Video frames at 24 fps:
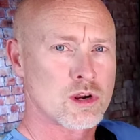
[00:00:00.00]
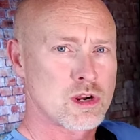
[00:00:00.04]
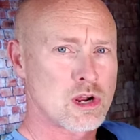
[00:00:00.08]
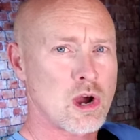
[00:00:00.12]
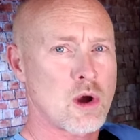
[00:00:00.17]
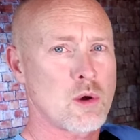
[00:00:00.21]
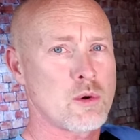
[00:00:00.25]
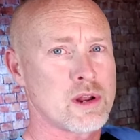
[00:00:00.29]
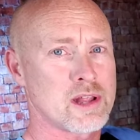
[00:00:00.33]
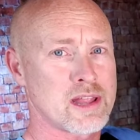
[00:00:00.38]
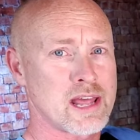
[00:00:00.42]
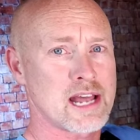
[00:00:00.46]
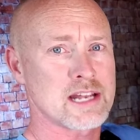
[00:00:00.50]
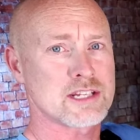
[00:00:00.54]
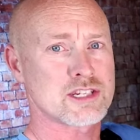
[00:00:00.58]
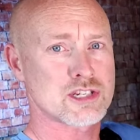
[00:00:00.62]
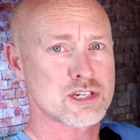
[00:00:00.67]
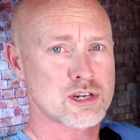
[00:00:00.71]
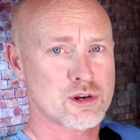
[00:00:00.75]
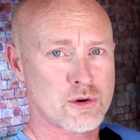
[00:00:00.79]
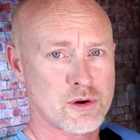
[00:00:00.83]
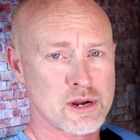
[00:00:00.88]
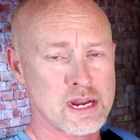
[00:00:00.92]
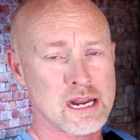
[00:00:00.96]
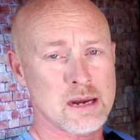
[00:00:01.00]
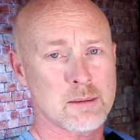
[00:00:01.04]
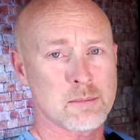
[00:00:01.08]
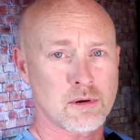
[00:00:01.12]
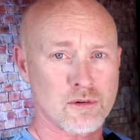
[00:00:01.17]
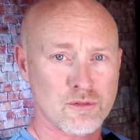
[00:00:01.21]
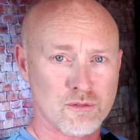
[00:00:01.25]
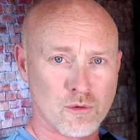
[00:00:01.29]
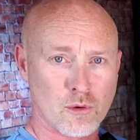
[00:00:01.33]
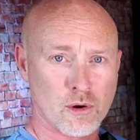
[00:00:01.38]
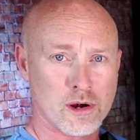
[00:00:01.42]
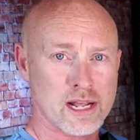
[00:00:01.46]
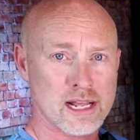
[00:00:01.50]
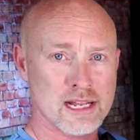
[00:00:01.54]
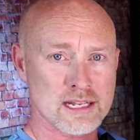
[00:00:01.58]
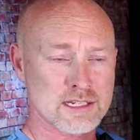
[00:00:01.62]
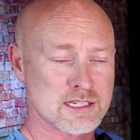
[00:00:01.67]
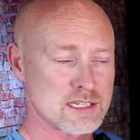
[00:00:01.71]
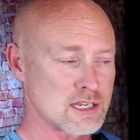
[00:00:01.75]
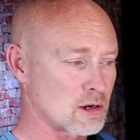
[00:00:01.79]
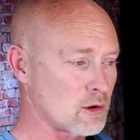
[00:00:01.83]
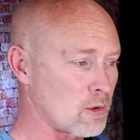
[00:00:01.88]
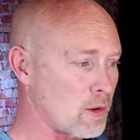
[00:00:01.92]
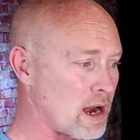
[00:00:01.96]
go to that screen before it
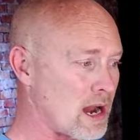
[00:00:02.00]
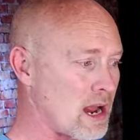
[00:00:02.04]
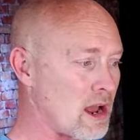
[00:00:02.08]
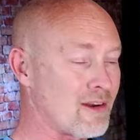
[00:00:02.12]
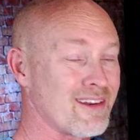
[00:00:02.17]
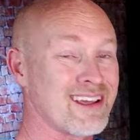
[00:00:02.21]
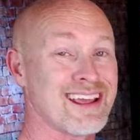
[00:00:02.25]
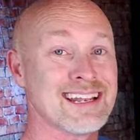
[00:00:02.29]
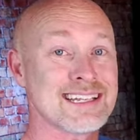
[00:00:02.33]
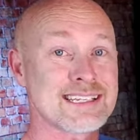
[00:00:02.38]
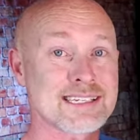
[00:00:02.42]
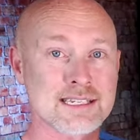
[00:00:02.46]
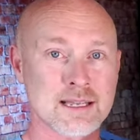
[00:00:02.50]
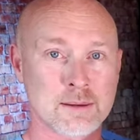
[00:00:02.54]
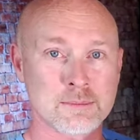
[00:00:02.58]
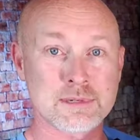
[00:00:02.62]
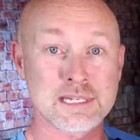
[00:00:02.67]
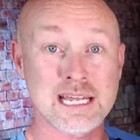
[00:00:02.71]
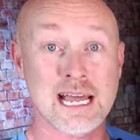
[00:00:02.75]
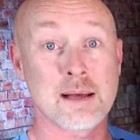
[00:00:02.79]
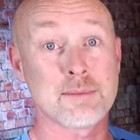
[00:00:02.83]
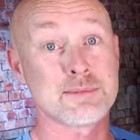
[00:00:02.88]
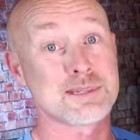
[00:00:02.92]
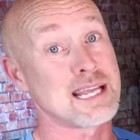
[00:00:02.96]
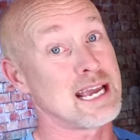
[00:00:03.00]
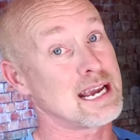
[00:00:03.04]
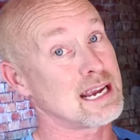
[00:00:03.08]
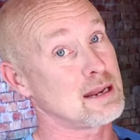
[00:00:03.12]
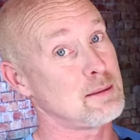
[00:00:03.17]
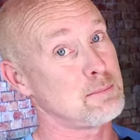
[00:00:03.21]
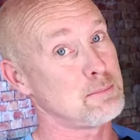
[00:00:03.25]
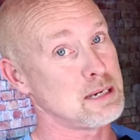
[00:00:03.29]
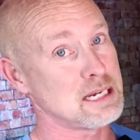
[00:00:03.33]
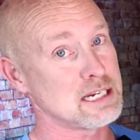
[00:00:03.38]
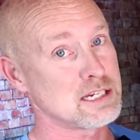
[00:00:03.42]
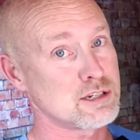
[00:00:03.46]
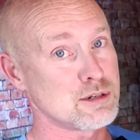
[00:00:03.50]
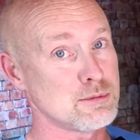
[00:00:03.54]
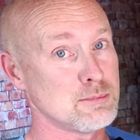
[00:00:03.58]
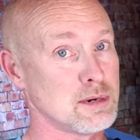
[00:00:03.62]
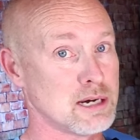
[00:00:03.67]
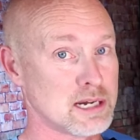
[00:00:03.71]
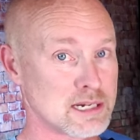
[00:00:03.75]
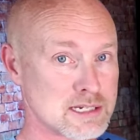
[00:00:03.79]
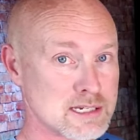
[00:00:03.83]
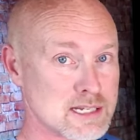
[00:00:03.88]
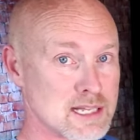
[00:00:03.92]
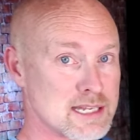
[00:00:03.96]
hits the ground. And sometimes that can be too
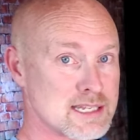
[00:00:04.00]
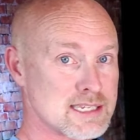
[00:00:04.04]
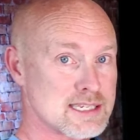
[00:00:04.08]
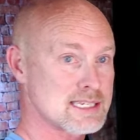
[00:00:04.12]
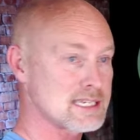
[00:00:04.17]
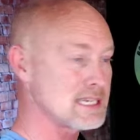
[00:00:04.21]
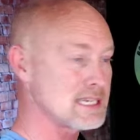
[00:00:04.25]
much. Let's